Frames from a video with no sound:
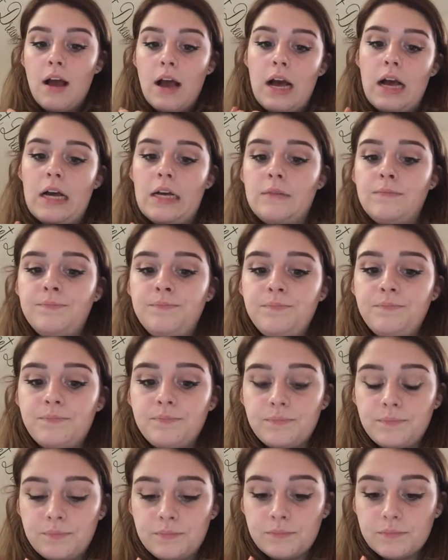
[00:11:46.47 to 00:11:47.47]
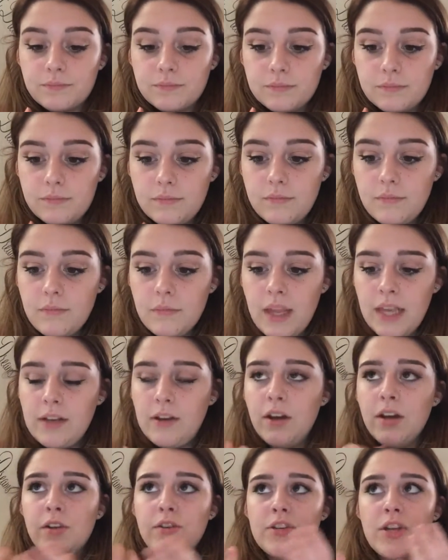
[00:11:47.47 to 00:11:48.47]
It
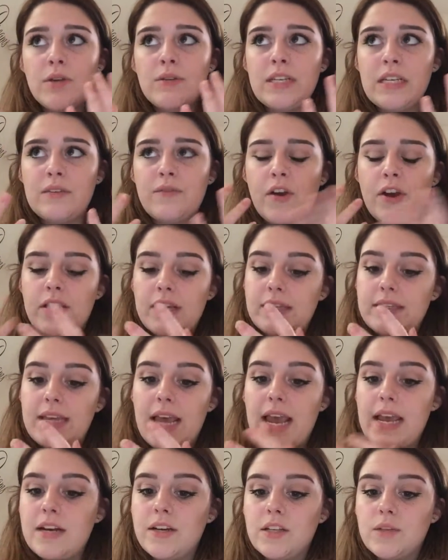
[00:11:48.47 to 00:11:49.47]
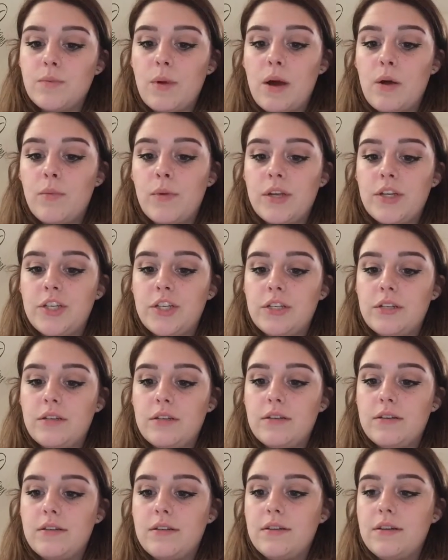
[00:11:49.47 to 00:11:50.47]
kind of shows that he's very contained as well, which
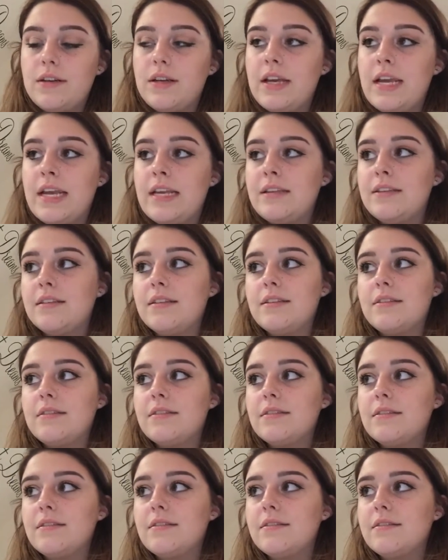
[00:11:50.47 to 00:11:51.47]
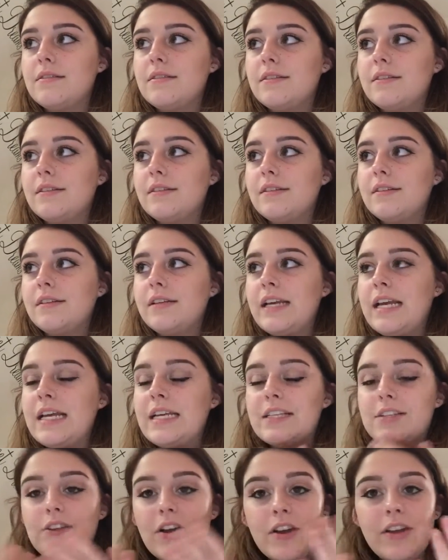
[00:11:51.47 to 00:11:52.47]
is
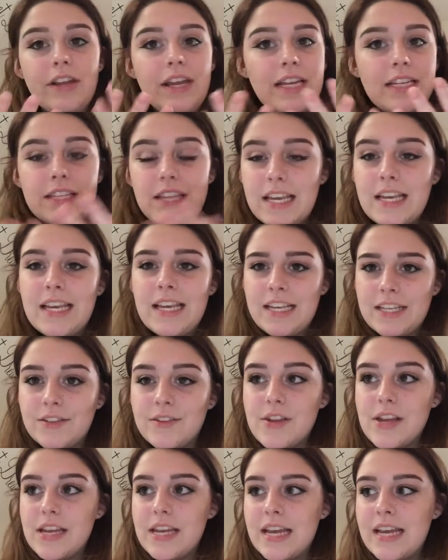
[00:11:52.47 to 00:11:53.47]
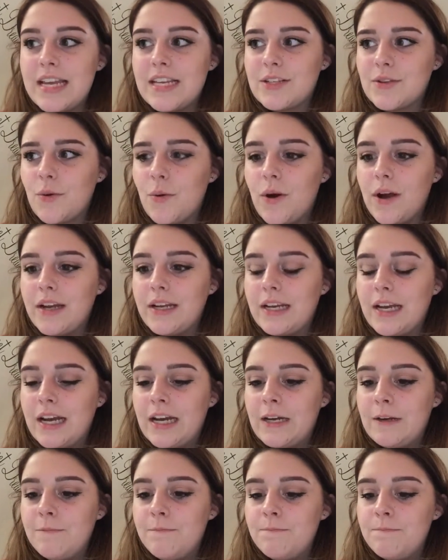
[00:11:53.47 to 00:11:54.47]
kind of, it is quite
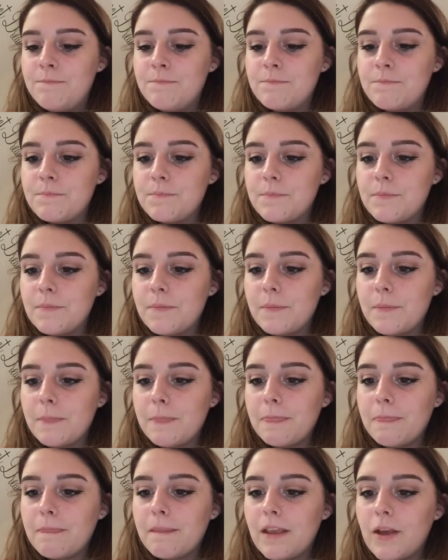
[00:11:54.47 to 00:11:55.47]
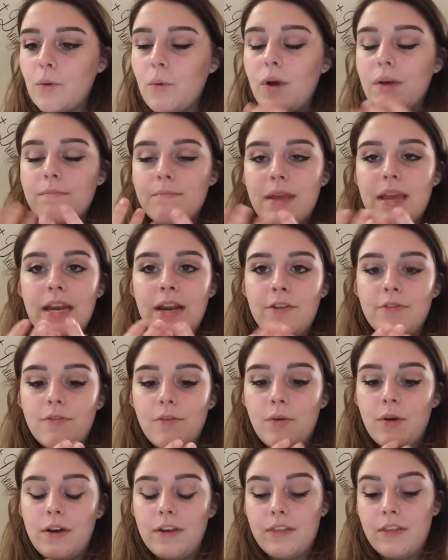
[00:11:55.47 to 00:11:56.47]
quite
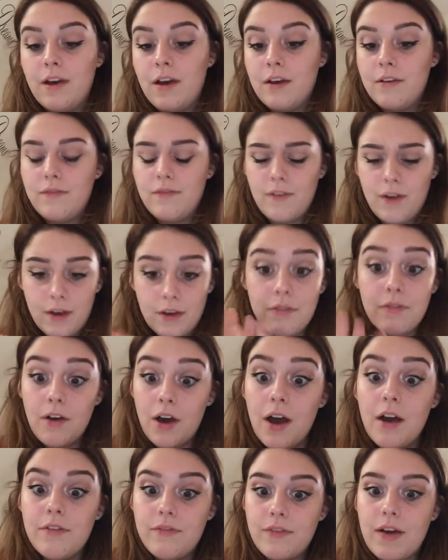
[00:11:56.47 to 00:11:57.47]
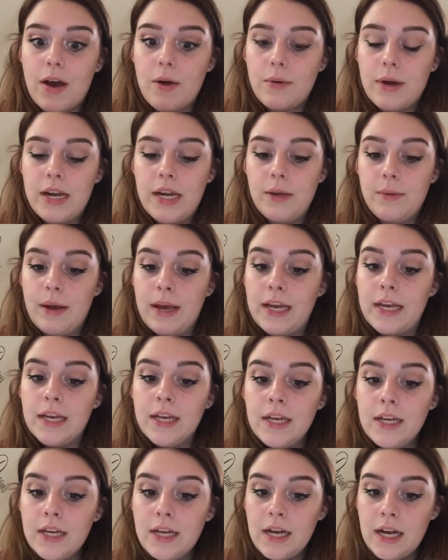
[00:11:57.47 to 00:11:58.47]
meaningful, I felt anyway.
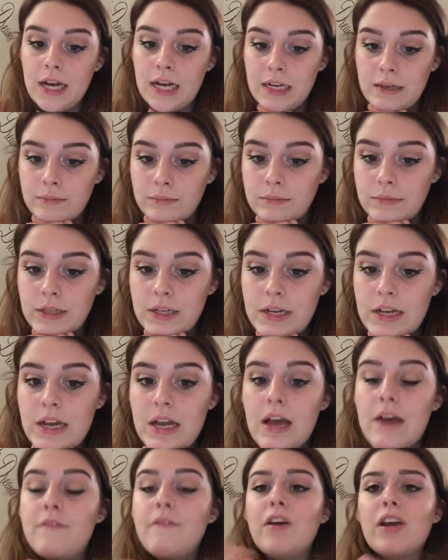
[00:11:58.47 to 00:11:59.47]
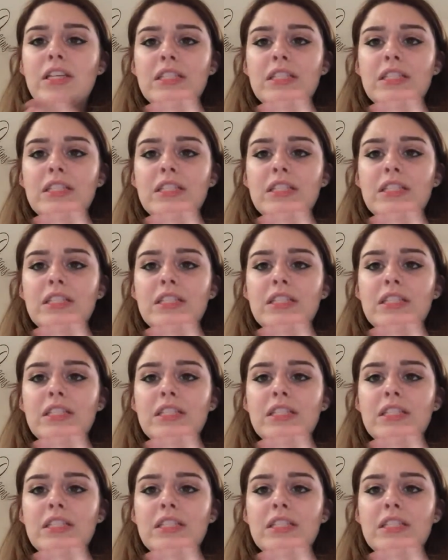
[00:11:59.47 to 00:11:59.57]
And very